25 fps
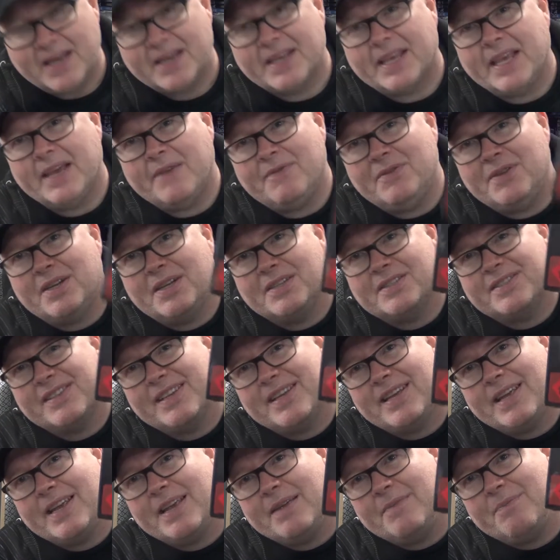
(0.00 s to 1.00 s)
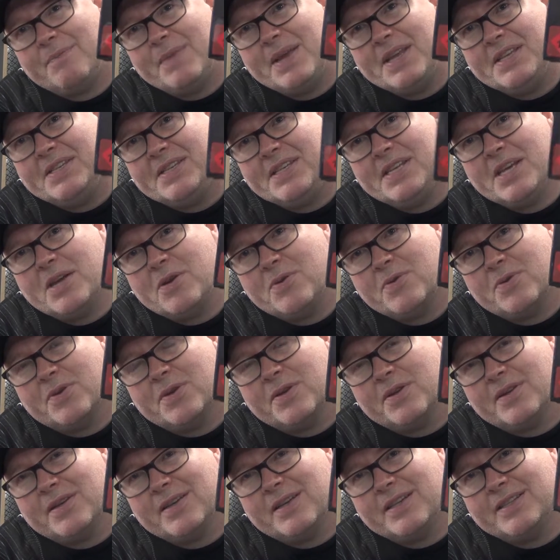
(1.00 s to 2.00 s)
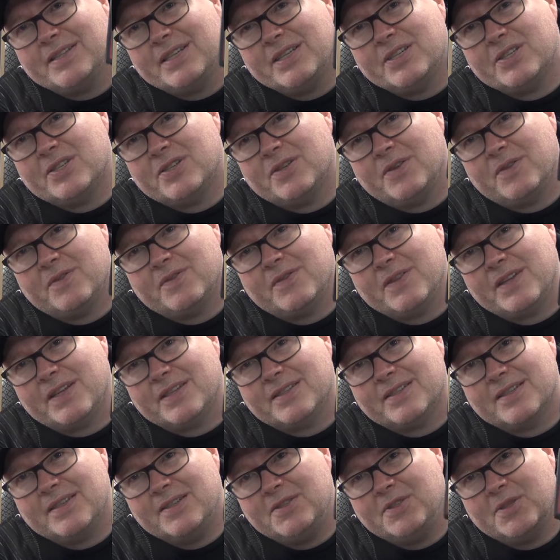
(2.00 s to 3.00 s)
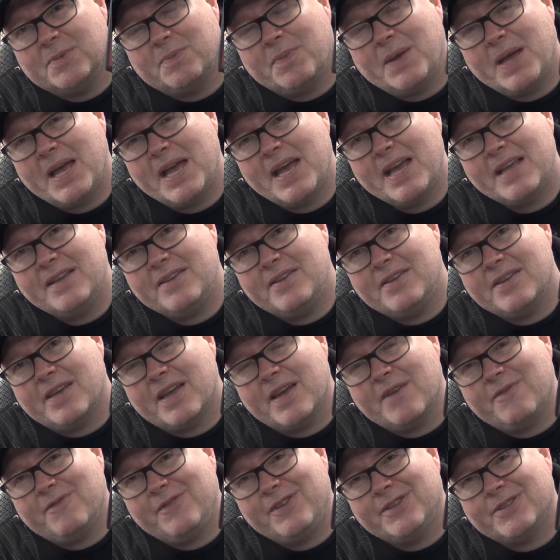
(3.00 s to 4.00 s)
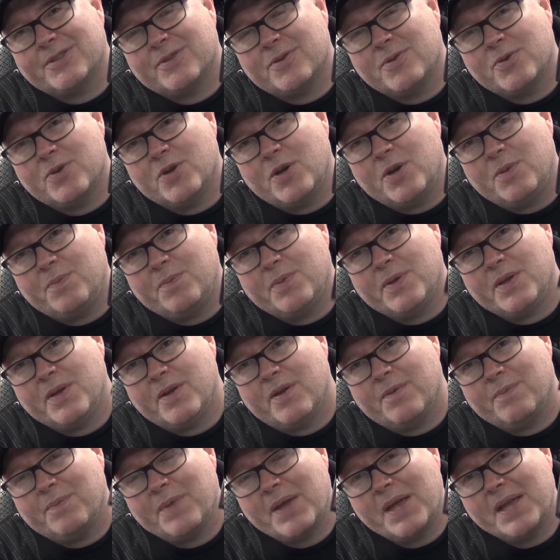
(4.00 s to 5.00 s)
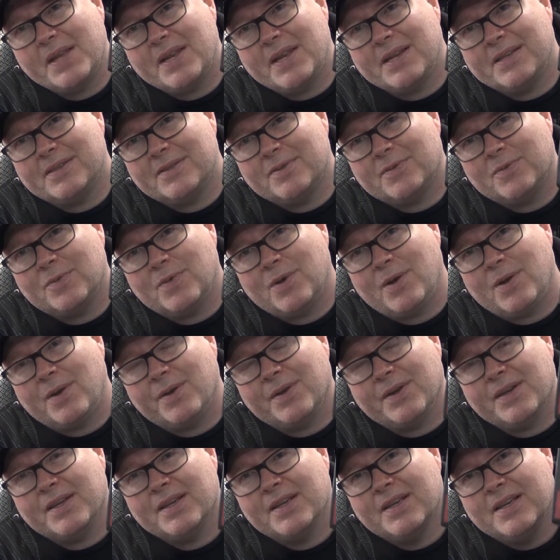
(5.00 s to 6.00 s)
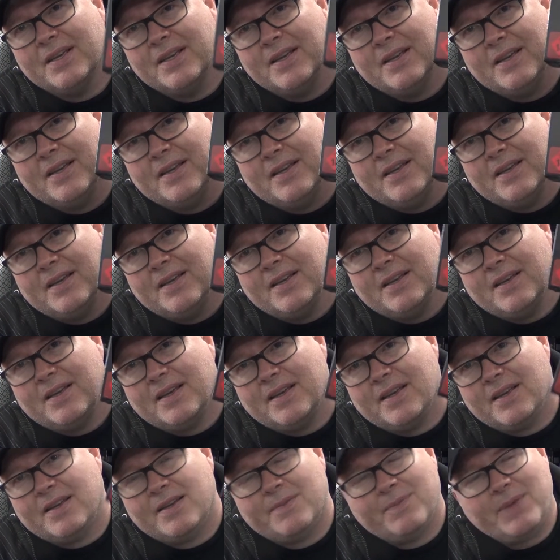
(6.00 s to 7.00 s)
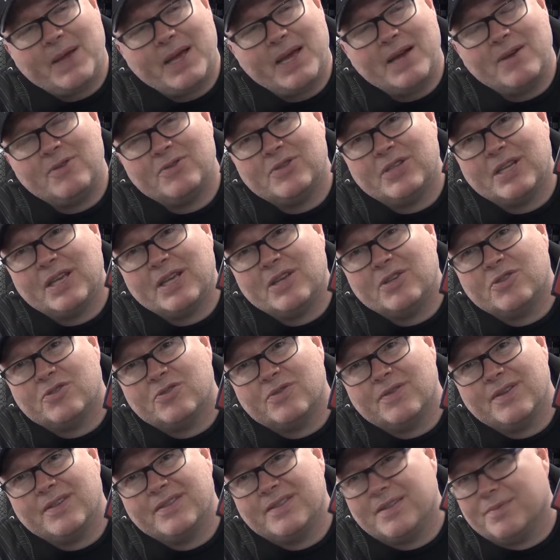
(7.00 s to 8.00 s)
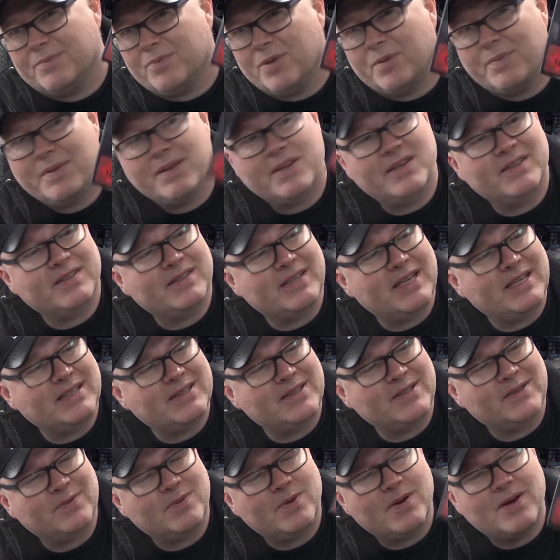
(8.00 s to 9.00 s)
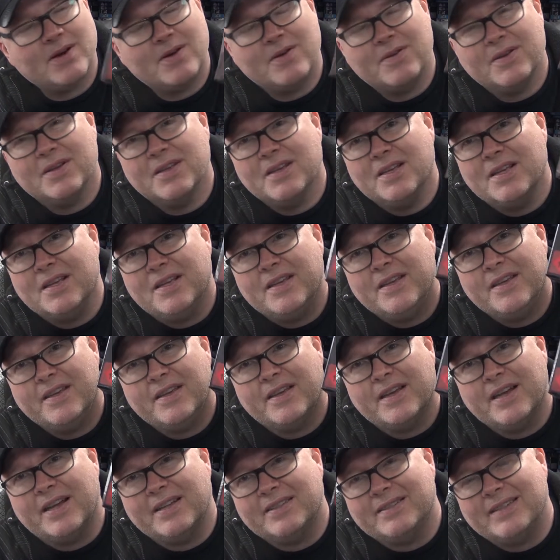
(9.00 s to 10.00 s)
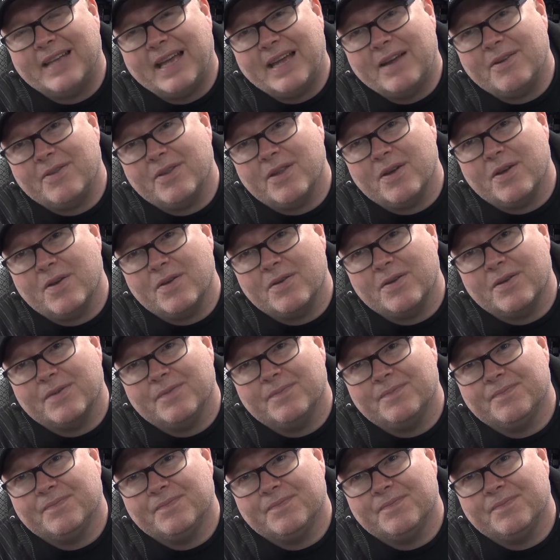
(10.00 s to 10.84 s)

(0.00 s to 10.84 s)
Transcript: giving us a mediocre edition of this. In Japan you get a physical copy of Bayonetta 1. In the PAL territories, and probably in the States as well, you get a download.